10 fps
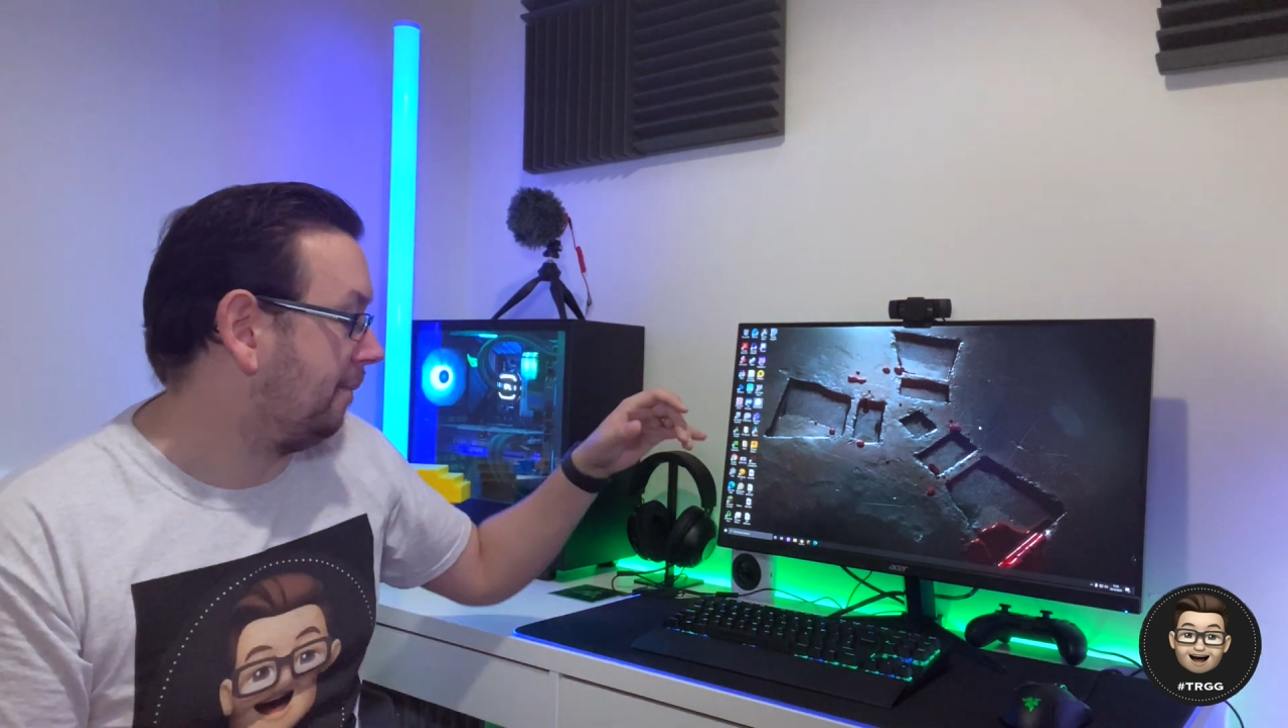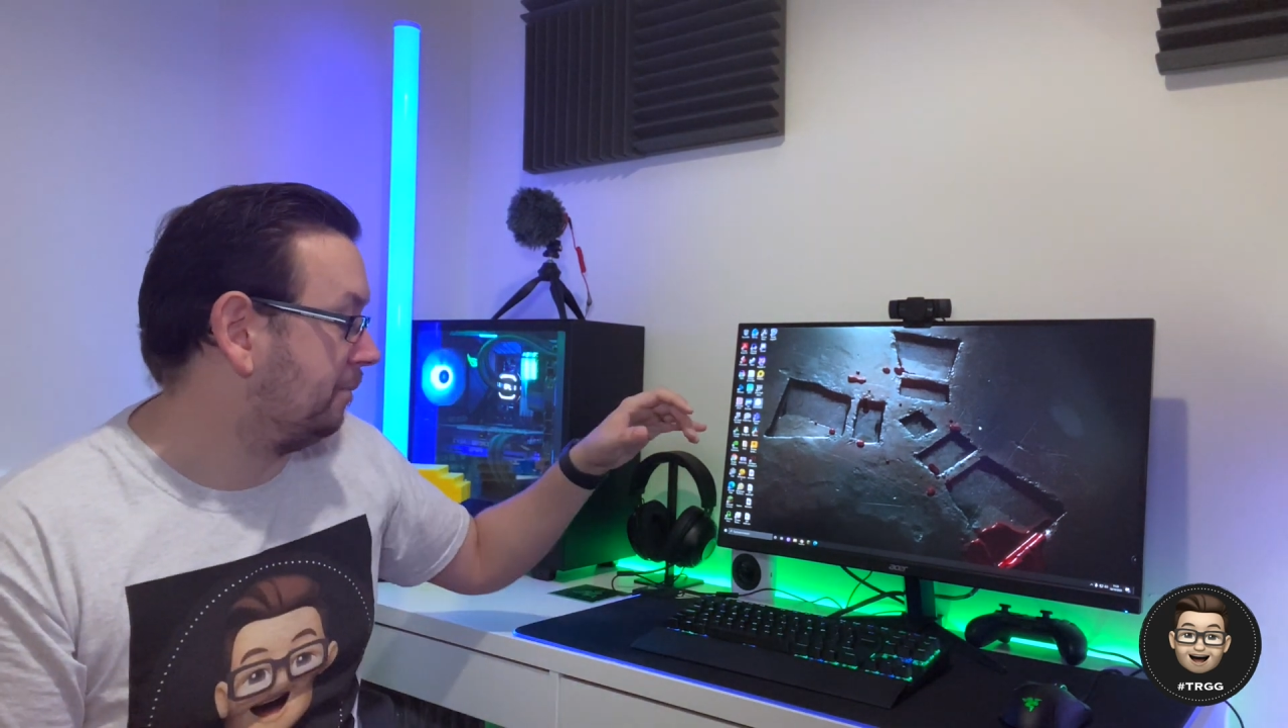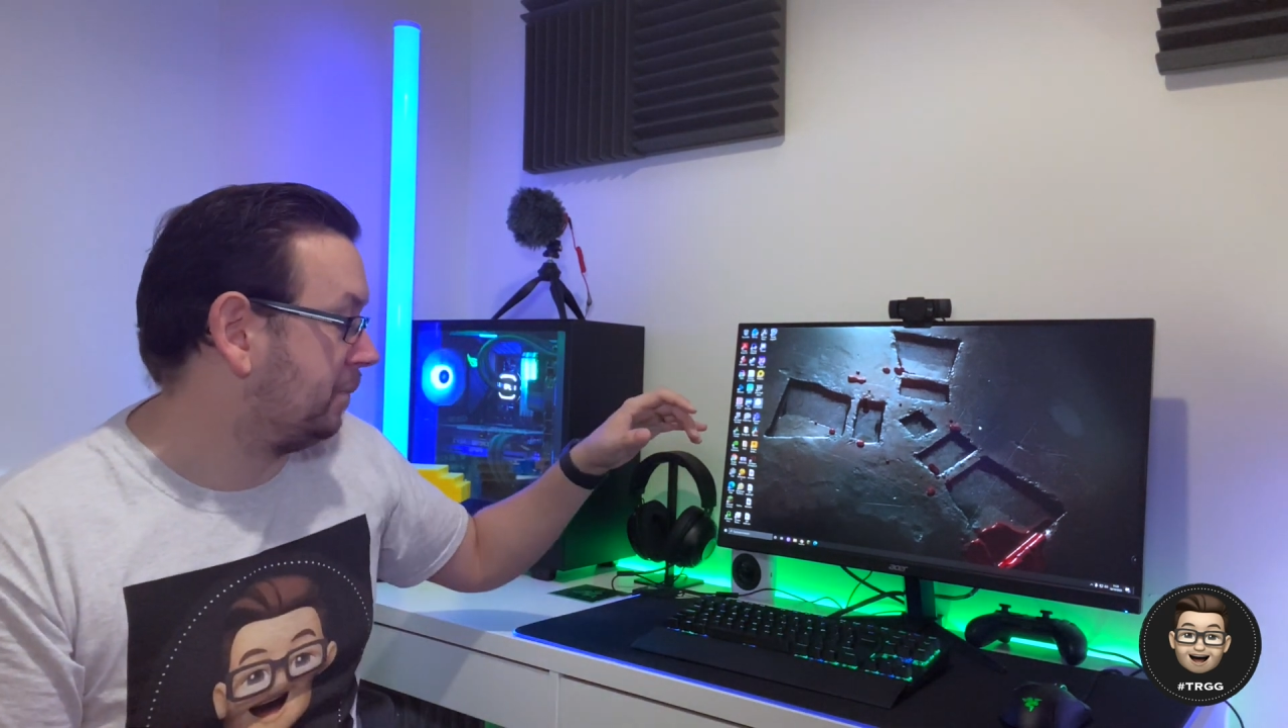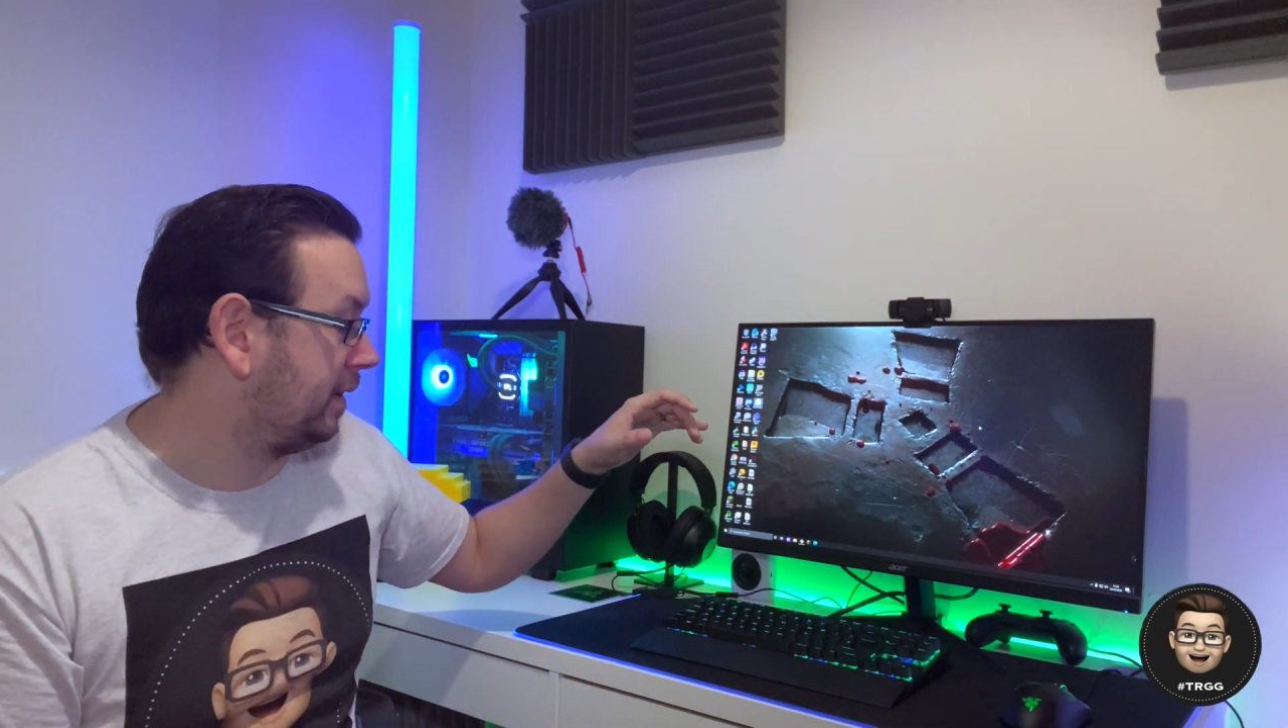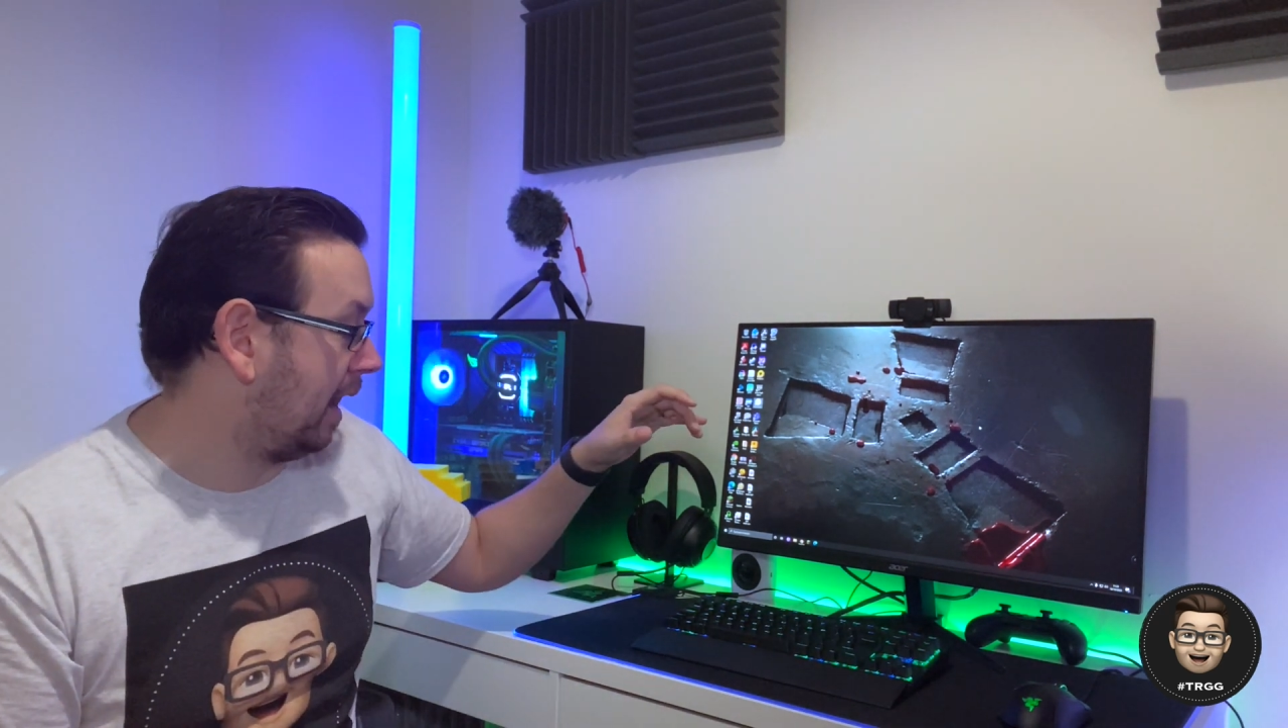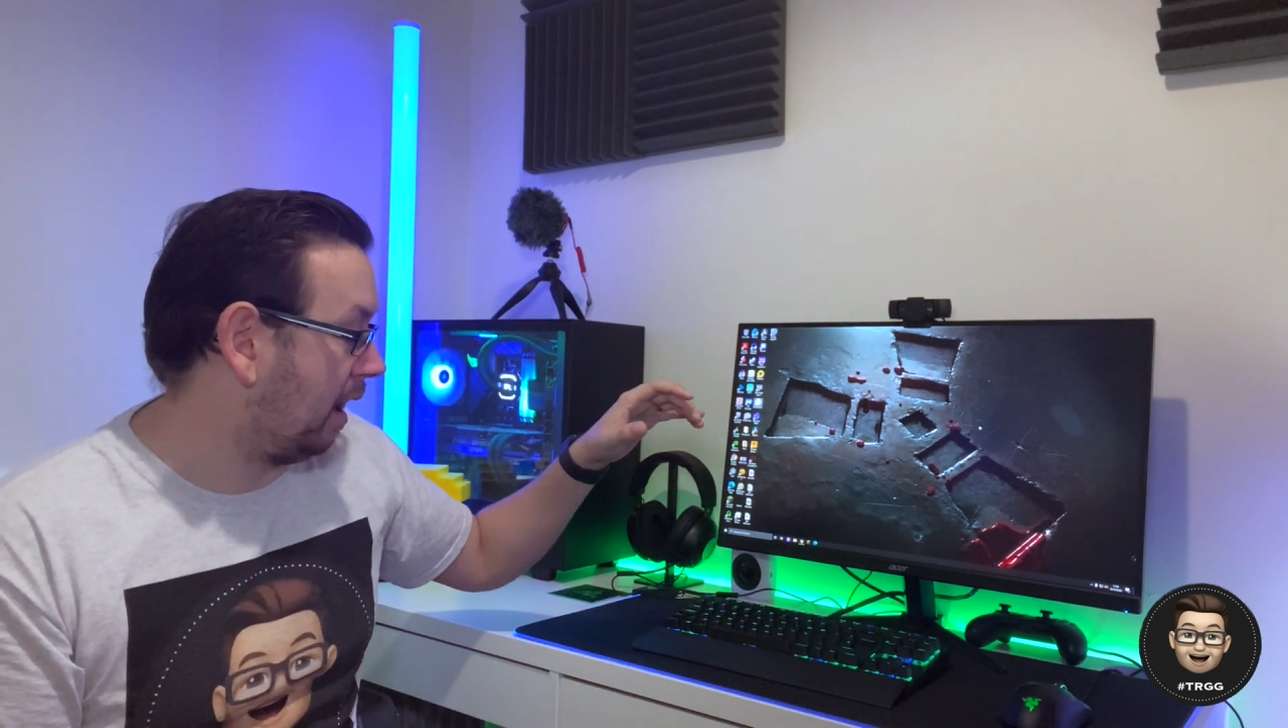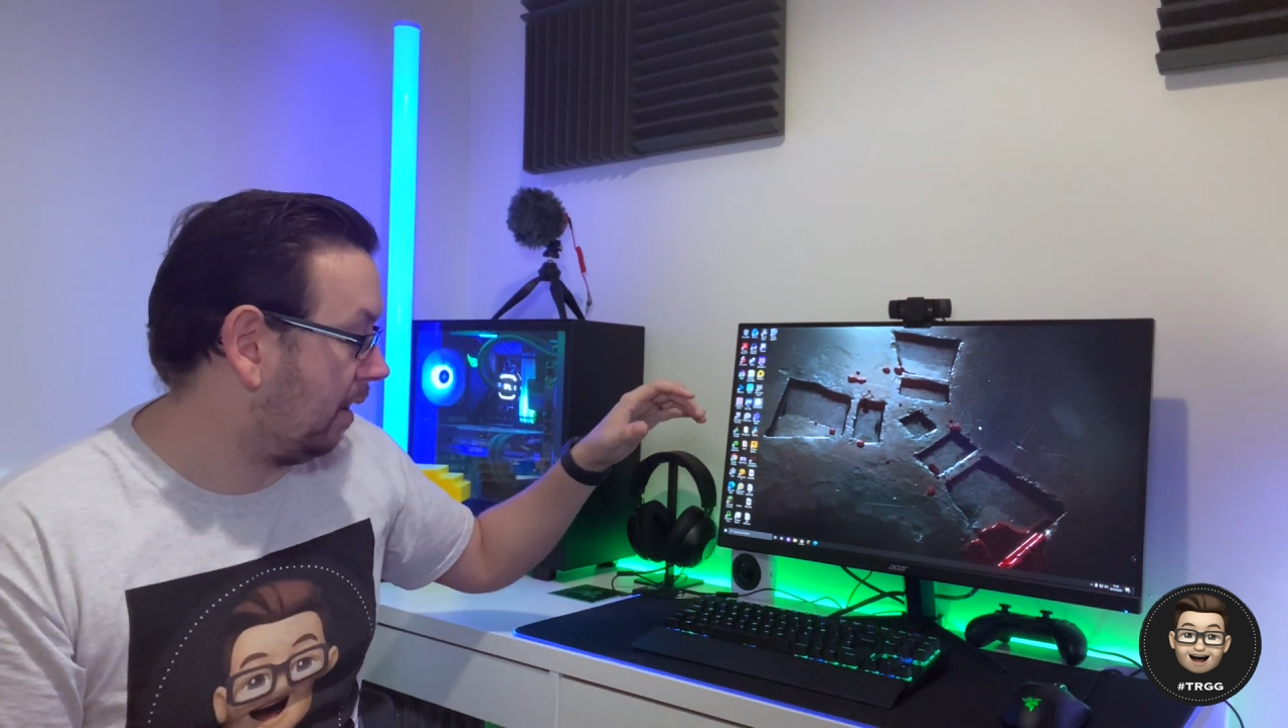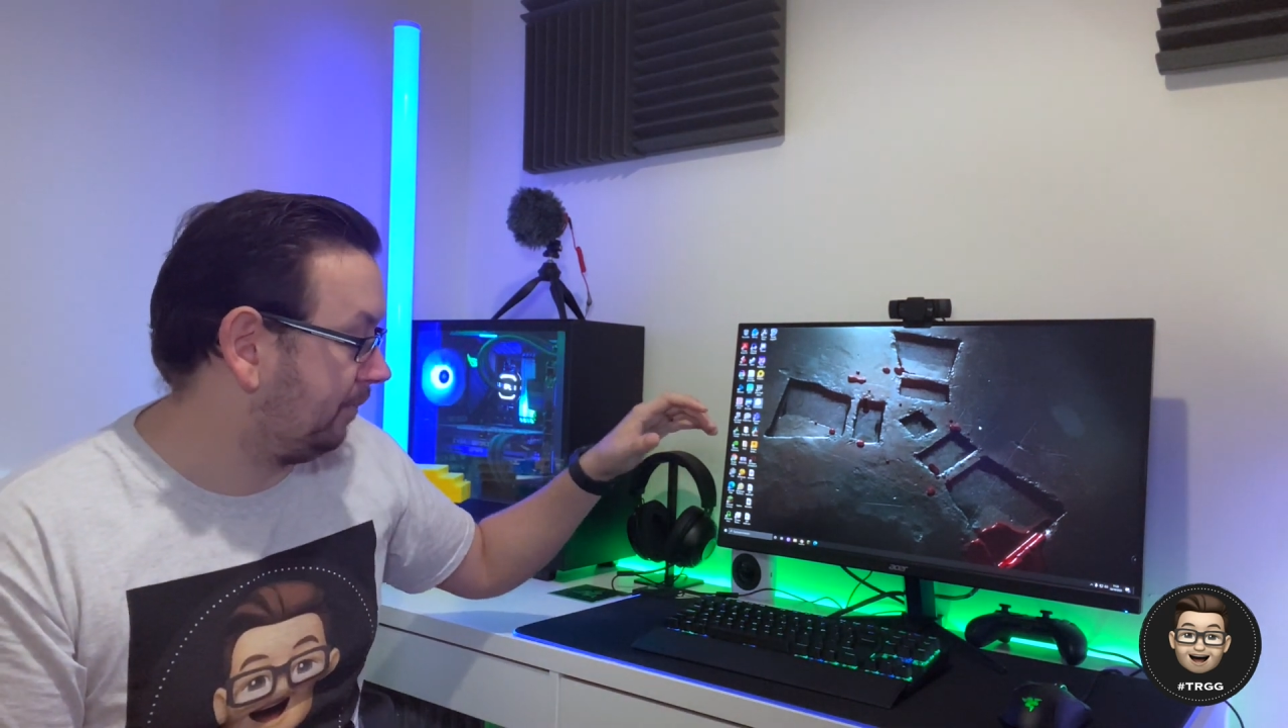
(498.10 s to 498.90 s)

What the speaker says: But yeah,